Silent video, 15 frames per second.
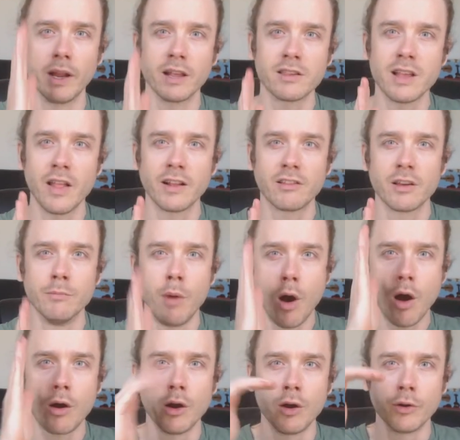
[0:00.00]
Like it's not like
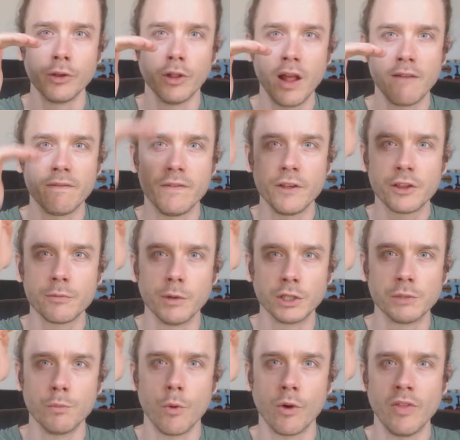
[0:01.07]
tomorrow you'll have this
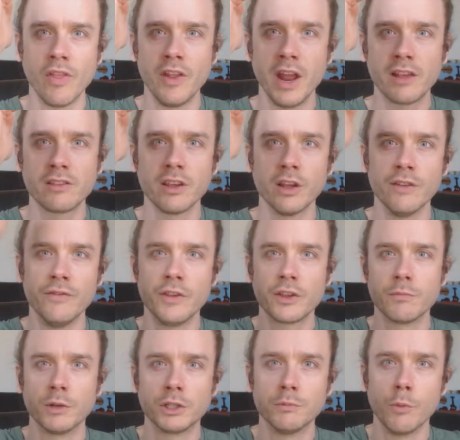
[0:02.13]
much more. And then the next day you'll have
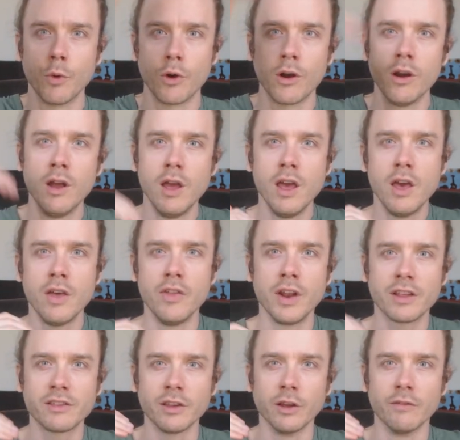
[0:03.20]
this much more. And
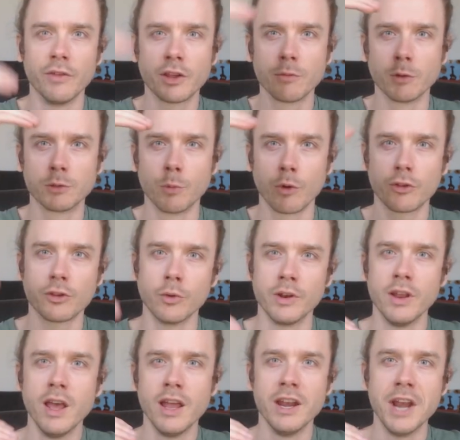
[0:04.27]
the next day you'll have this much more. So
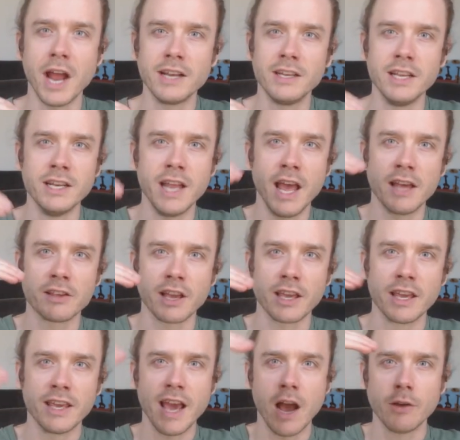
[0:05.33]
in 19 days I
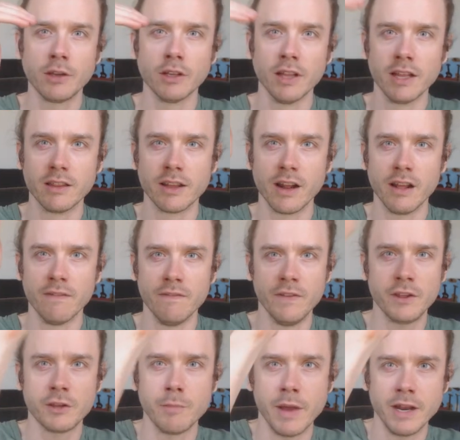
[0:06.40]
can calculate that I'll have
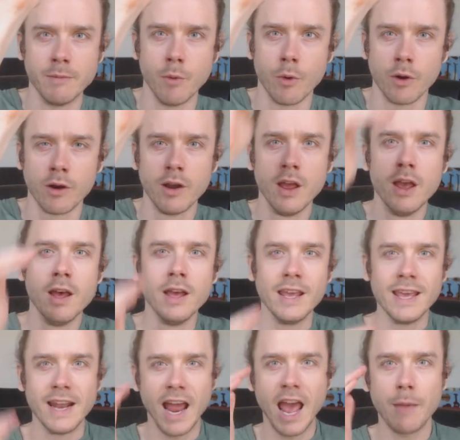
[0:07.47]
this many more.
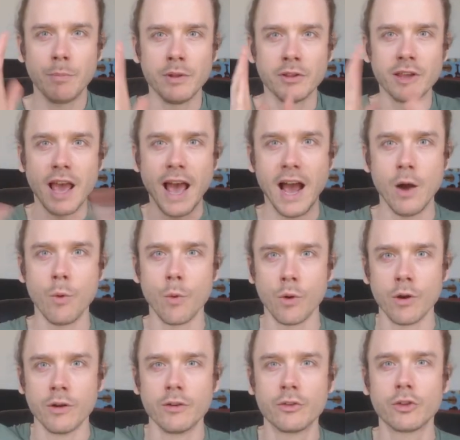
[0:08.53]
It happens outward.